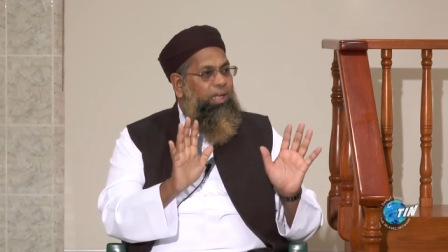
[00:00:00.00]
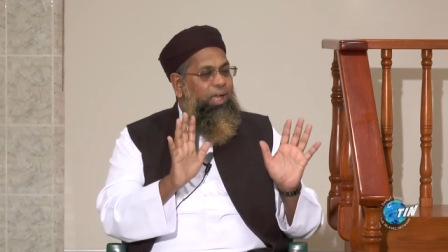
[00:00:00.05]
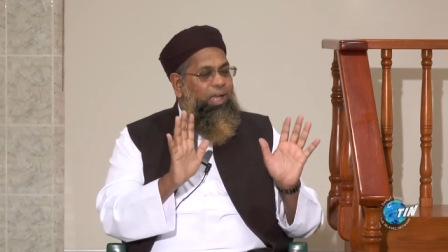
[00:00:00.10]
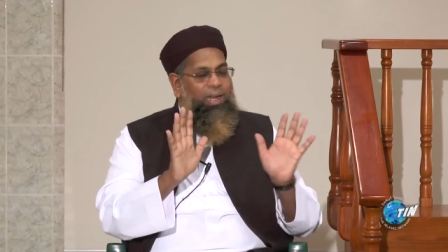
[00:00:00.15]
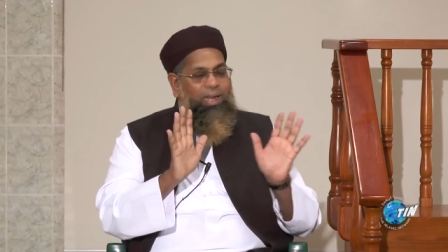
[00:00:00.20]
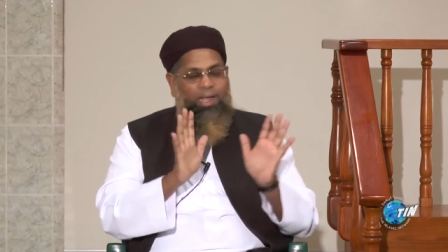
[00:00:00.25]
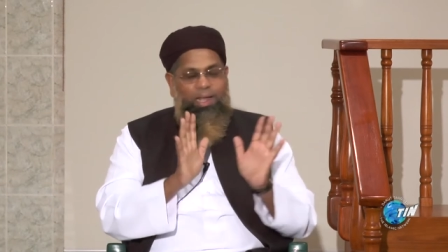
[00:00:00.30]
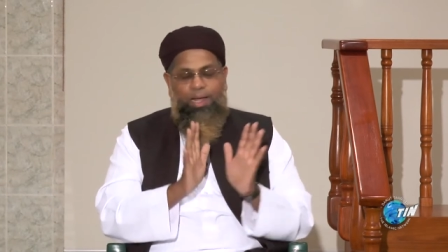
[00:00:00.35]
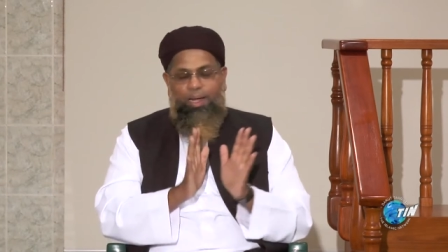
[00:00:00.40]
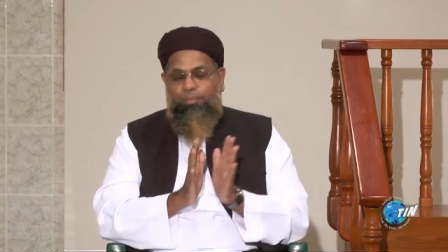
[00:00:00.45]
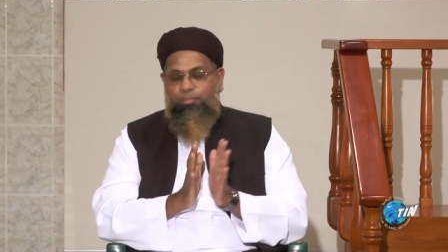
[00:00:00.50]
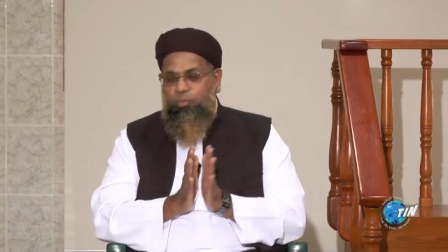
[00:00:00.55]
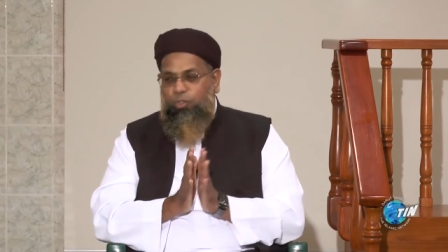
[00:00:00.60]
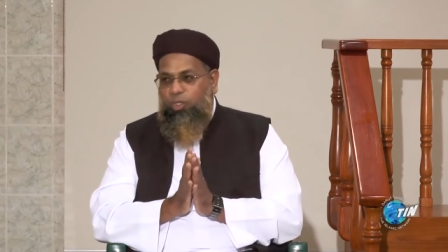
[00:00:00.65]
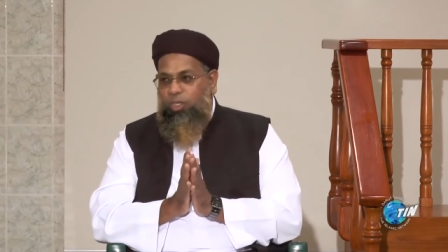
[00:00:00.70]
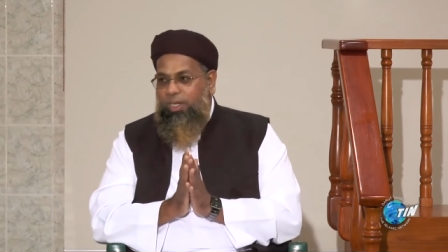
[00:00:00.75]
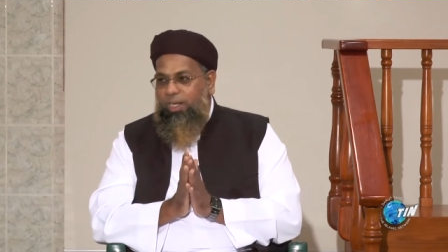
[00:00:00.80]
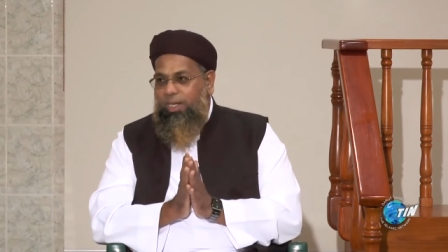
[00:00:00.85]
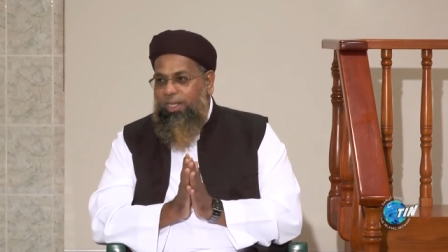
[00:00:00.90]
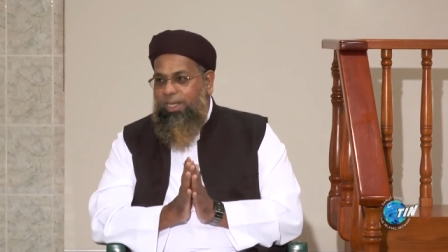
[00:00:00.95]

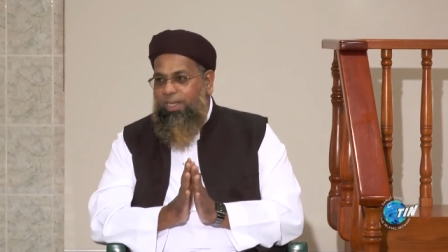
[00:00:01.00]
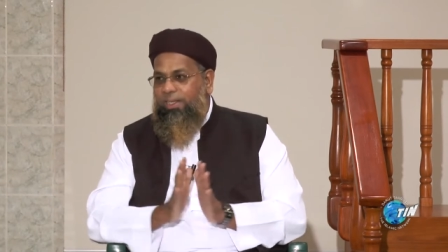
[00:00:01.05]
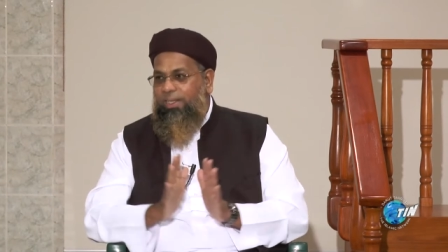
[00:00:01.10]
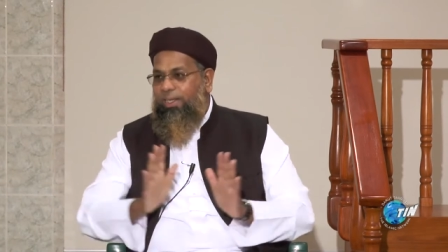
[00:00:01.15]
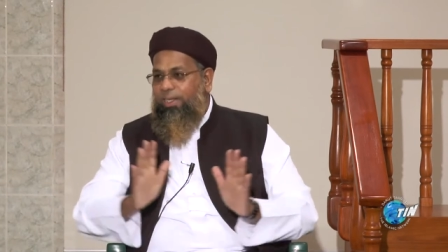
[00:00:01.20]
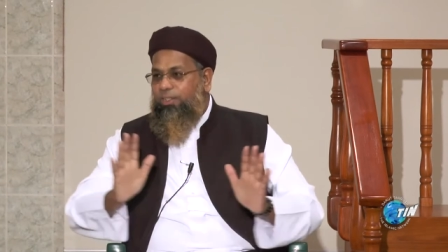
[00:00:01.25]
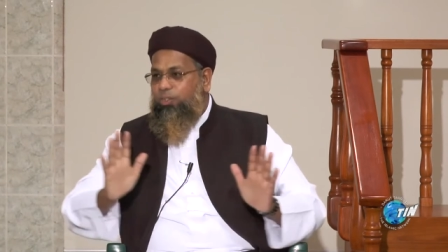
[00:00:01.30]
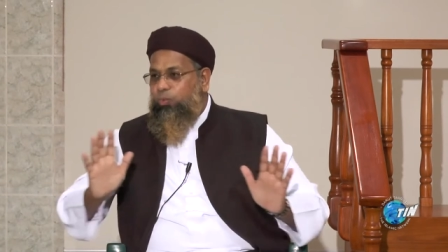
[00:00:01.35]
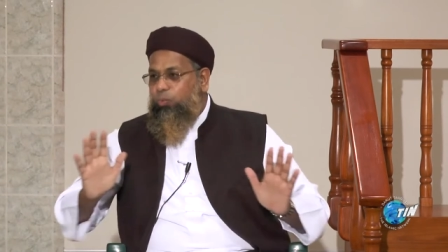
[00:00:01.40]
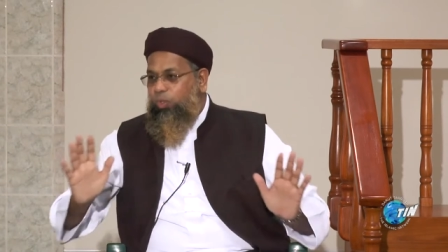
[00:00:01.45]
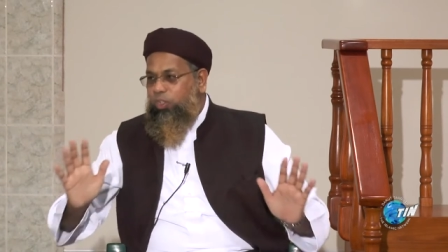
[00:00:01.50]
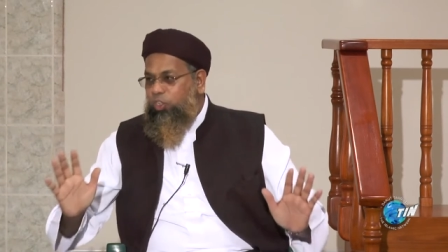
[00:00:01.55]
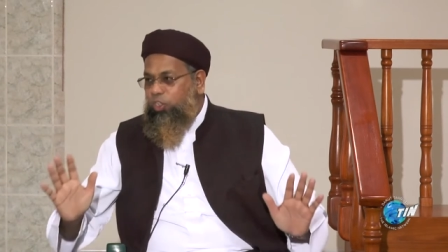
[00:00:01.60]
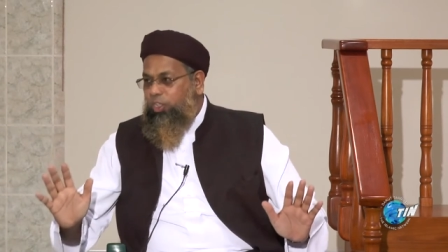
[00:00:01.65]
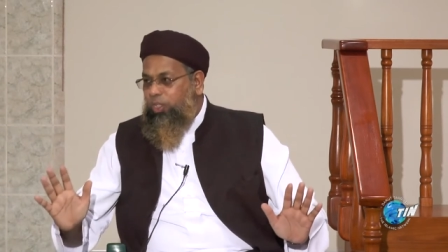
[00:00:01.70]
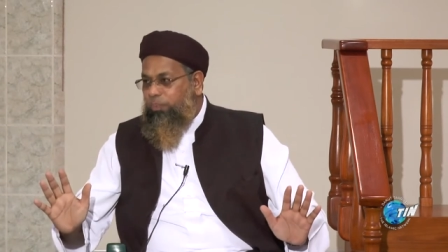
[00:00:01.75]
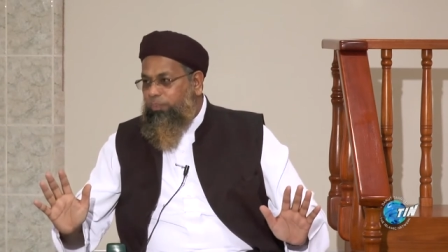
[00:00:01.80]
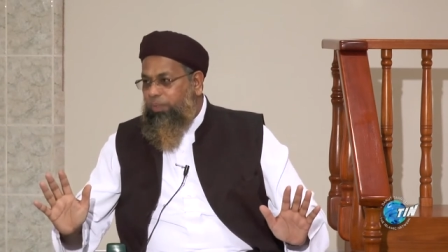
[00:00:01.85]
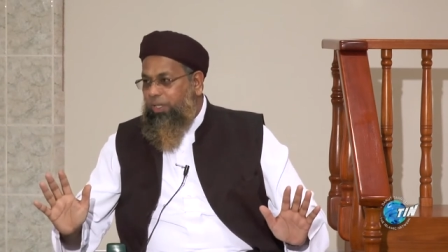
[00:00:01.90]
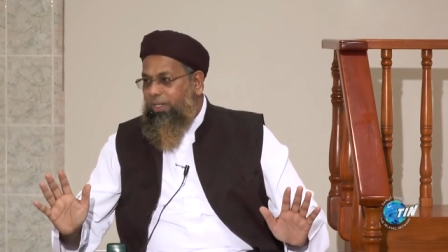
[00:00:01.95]
alhamdulillah, he has
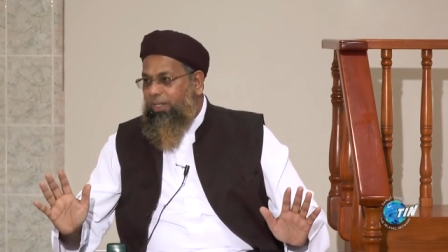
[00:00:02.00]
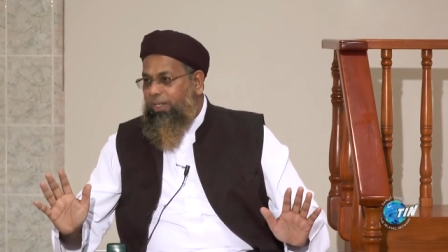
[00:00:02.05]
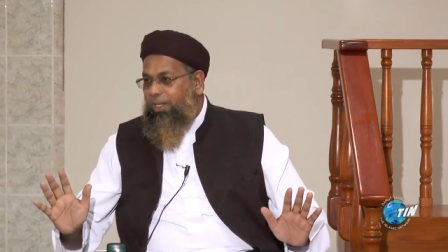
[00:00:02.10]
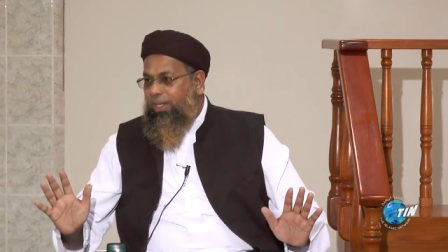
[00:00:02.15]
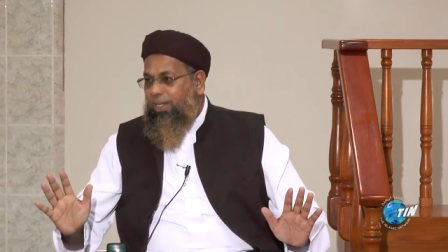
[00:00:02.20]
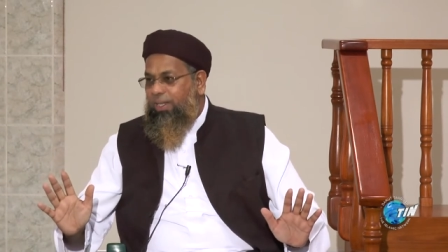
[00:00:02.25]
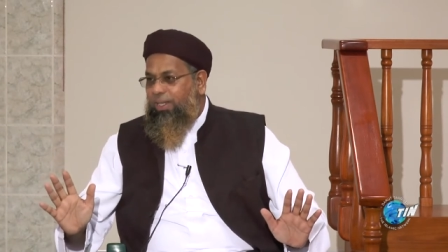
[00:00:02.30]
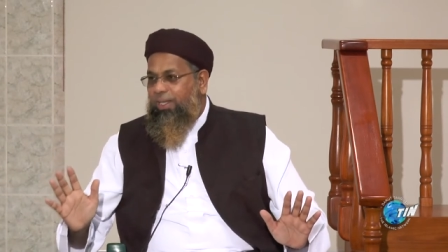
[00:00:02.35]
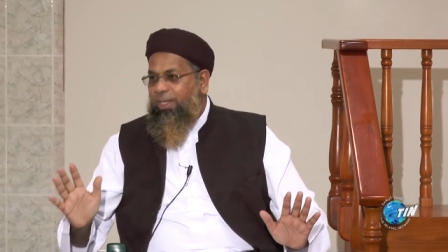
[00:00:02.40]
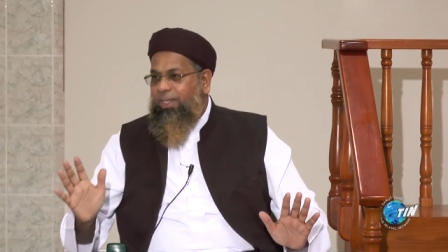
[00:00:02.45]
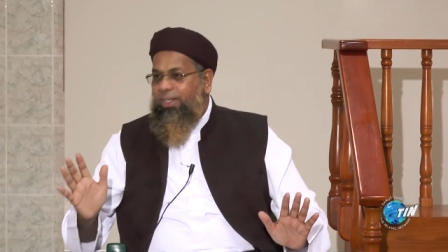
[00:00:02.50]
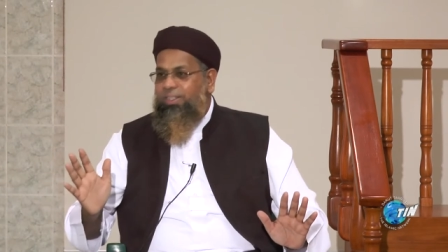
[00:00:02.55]
worshipped Allah,